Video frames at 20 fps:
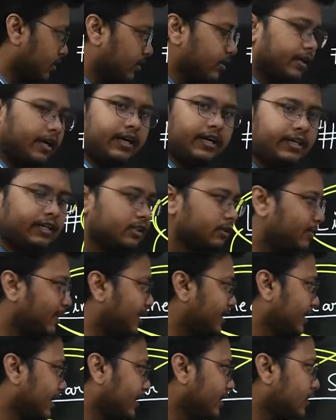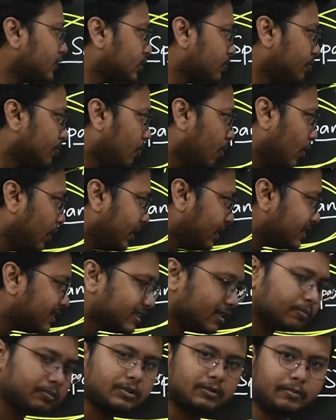right? It is basically the smallest
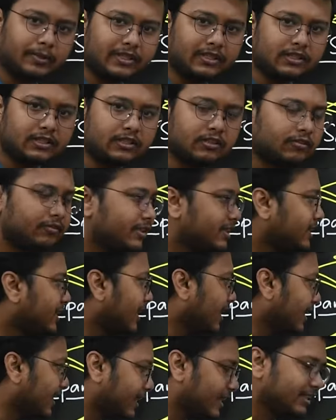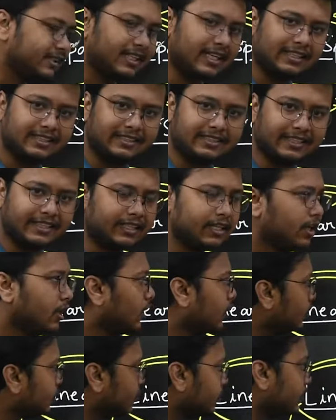subspace which contains the S set.
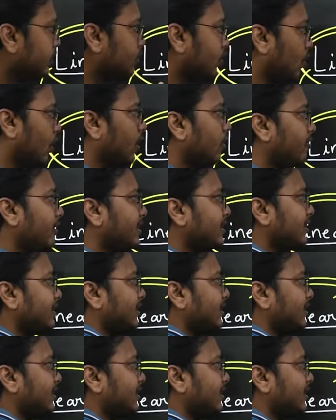So it's always a